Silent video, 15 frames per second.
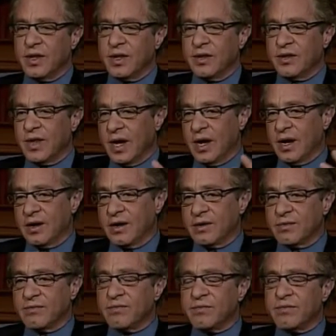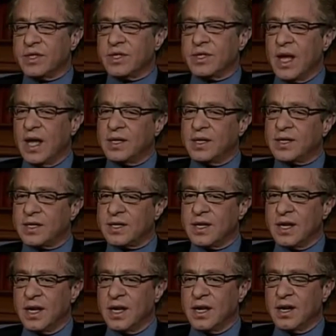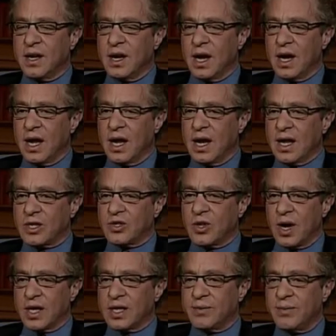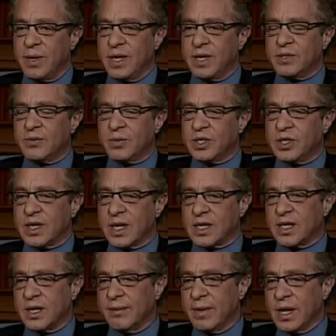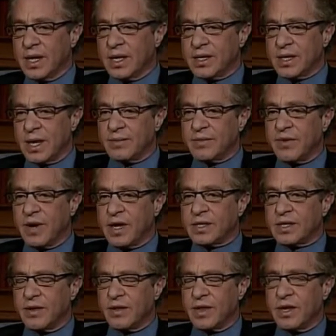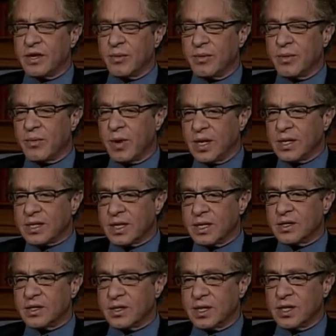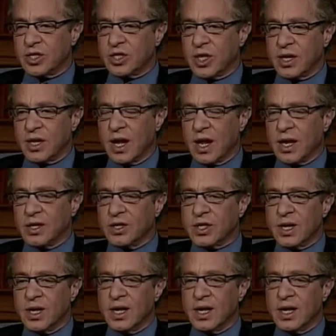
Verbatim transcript: their states uh, at electronic speeds, which is actually a million times faster than human brains can, can share knowledge.